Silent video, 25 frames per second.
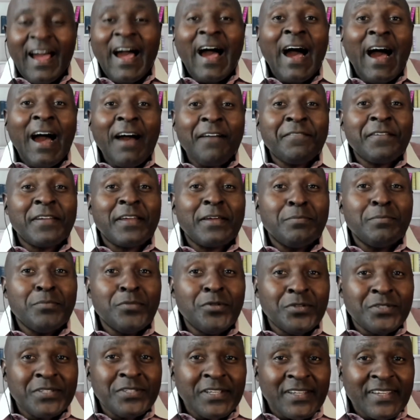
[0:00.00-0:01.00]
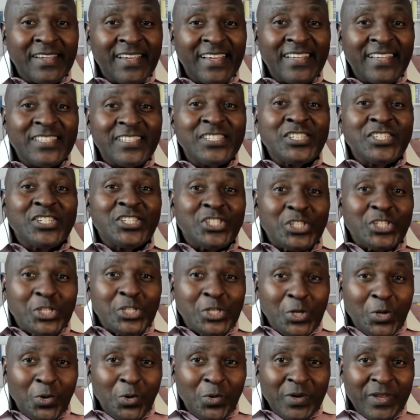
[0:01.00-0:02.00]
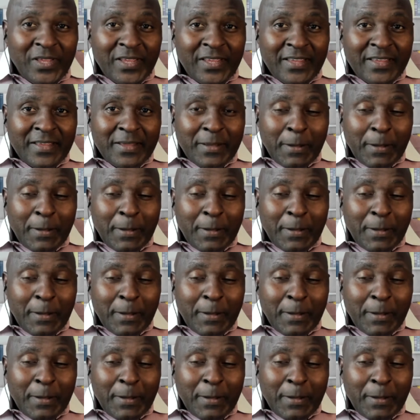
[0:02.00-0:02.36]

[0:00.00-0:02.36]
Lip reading: African music is slowly